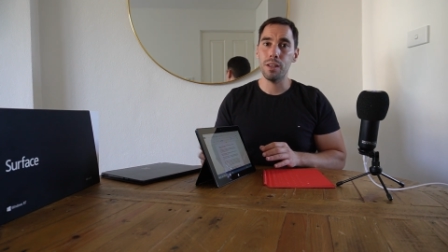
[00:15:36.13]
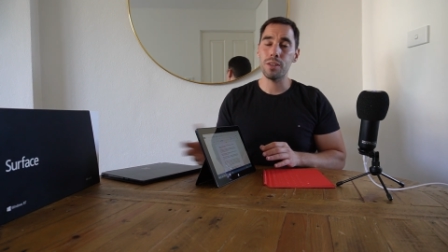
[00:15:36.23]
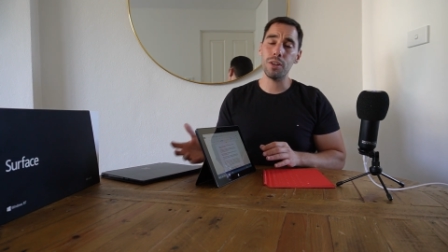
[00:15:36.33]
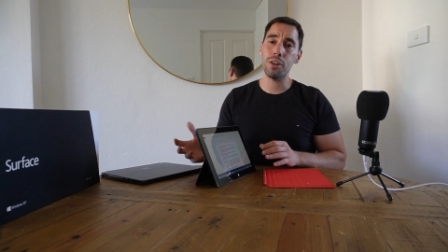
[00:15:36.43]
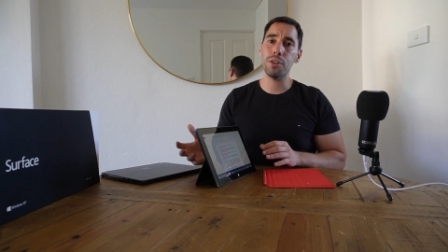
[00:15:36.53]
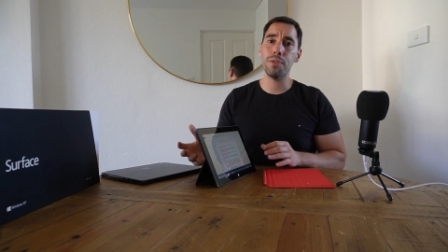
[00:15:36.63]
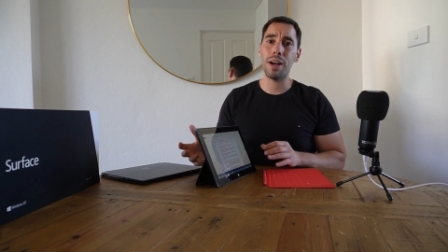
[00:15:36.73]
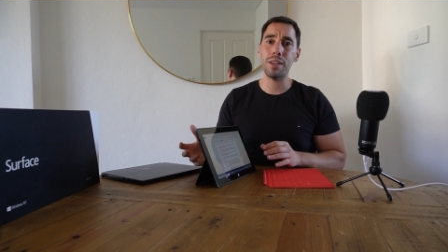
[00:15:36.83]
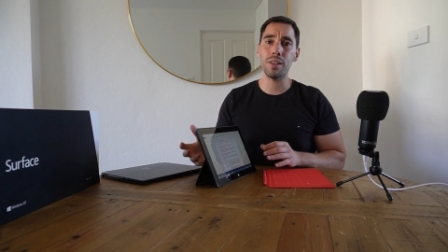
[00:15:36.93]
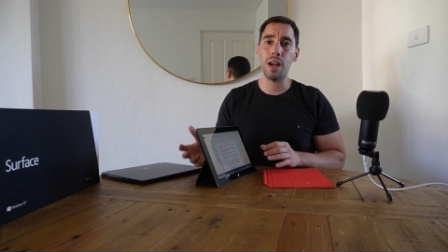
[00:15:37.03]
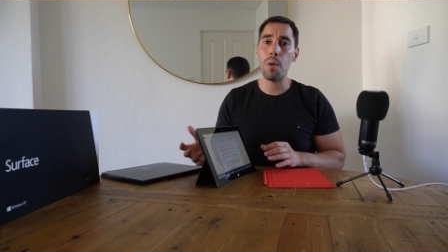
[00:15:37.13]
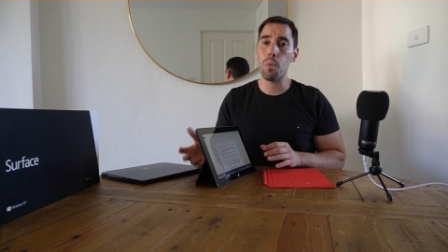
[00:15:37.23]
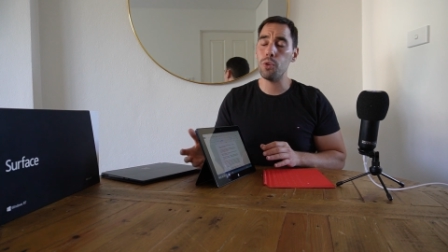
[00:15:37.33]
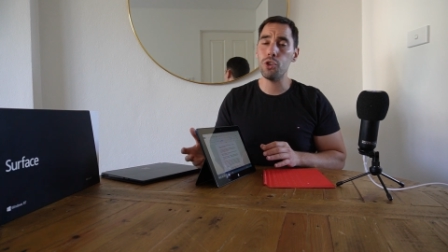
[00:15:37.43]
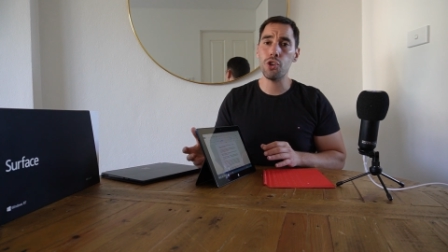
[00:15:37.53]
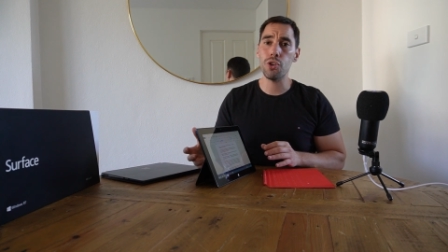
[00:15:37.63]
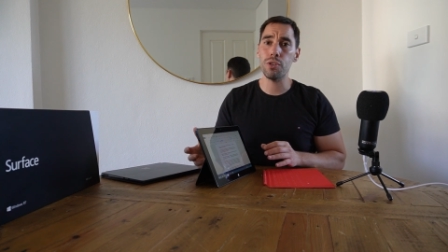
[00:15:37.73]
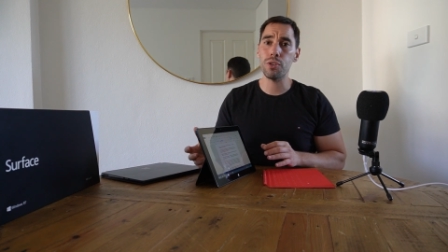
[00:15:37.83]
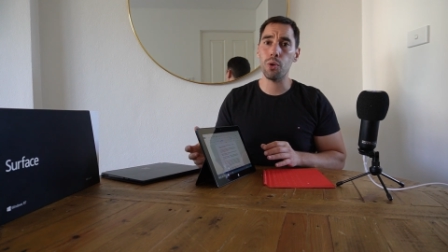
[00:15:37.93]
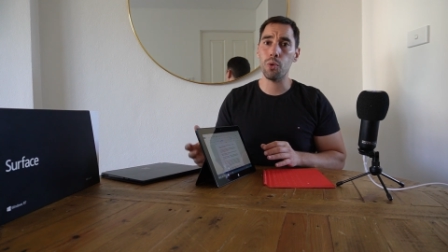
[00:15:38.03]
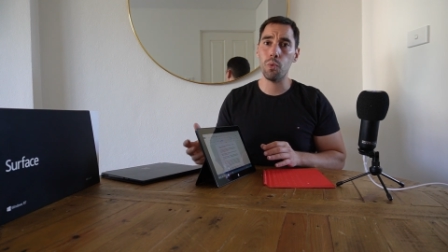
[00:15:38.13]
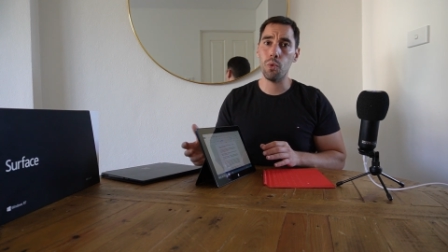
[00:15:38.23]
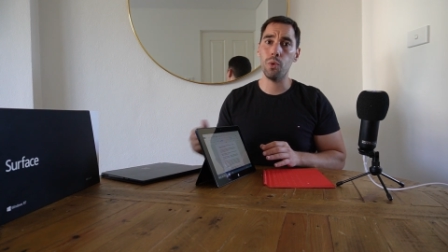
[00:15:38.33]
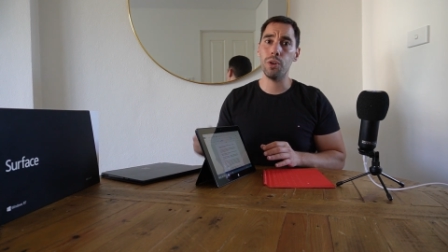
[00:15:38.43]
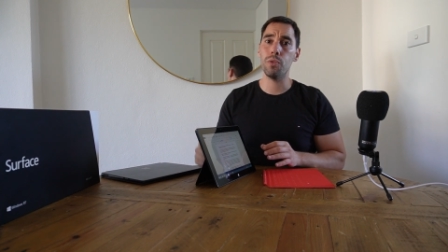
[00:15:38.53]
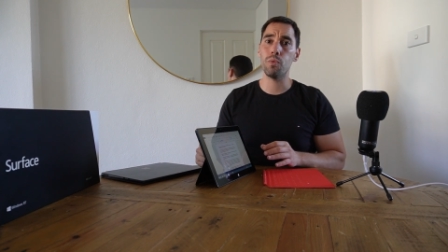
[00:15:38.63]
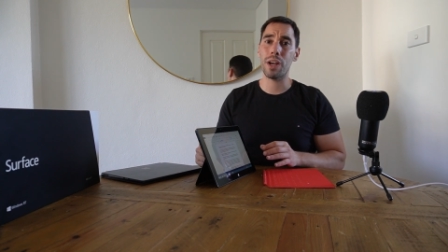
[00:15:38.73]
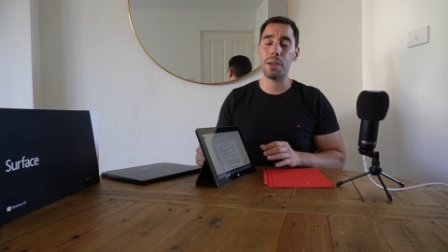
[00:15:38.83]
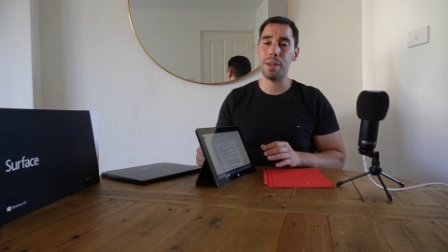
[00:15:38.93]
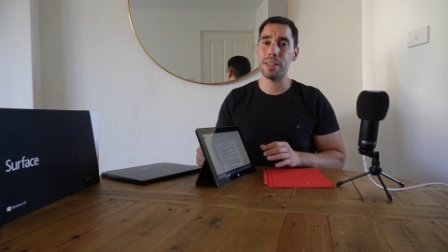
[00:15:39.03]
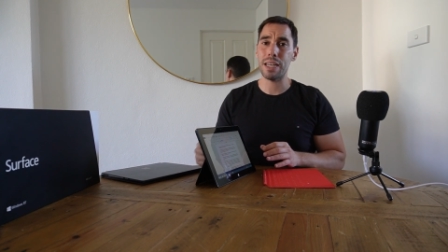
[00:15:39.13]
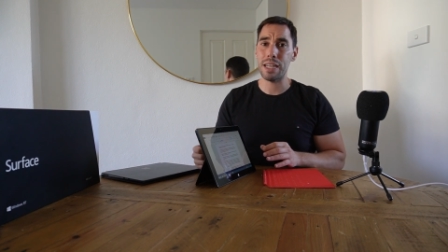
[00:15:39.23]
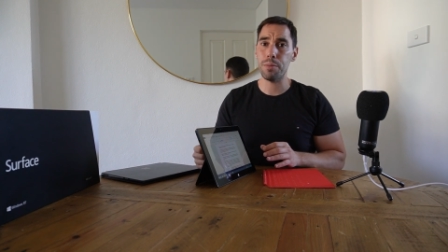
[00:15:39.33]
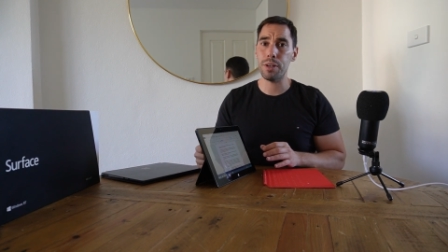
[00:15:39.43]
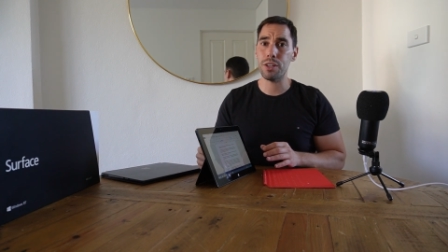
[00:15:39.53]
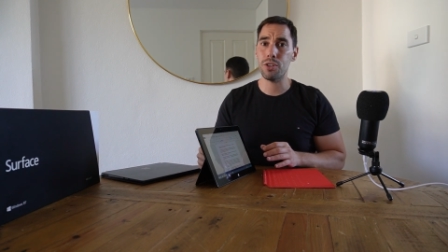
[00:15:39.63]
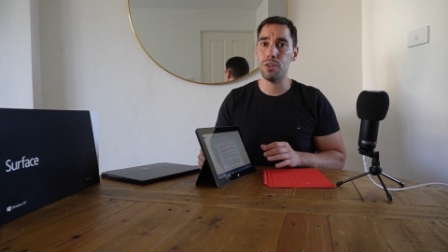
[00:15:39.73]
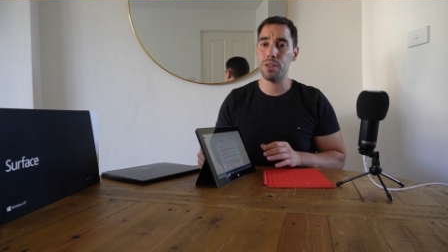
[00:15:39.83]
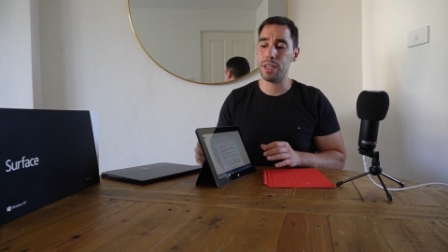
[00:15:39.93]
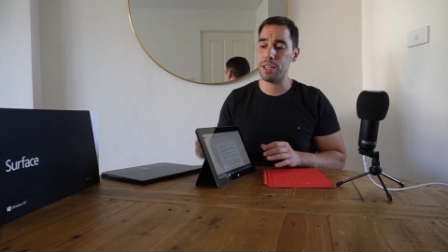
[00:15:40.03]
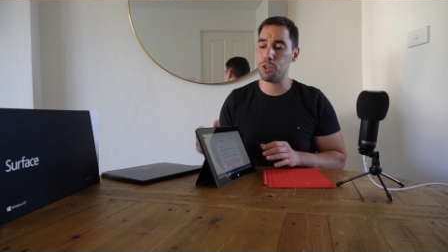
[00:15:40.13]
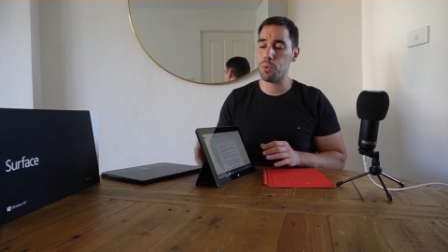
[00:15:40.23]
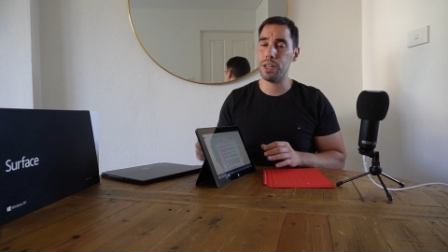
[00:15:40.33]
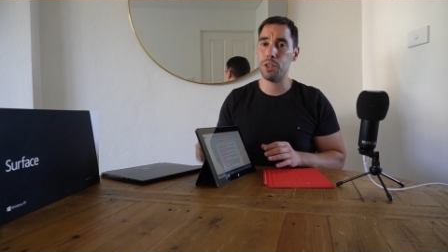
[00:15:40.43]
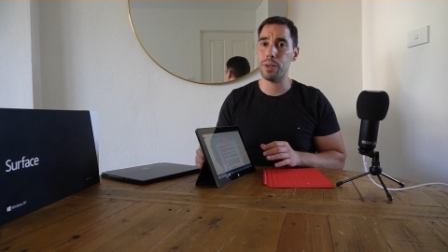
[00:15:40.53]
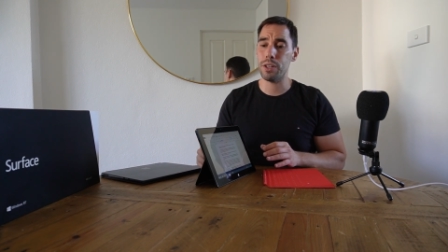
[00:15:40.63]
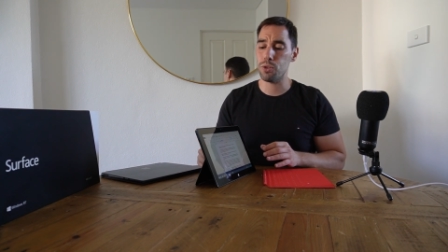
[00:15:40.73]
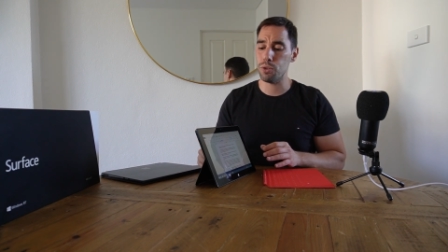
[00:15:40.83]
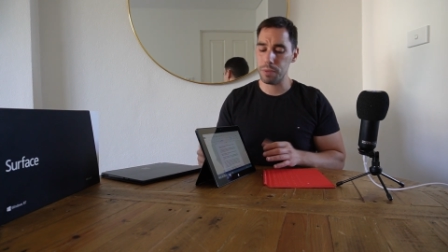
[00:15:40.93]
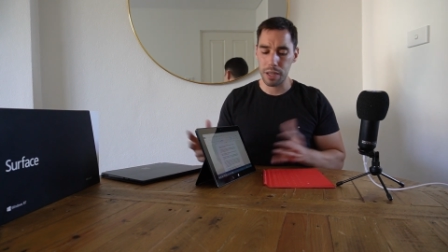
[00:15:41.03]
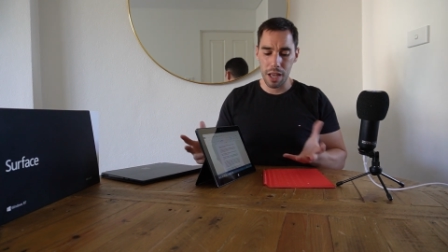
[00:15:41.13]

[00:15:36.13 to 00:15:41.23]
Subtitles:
It's not a device that I would choose or would recommend anybody to use in 2022,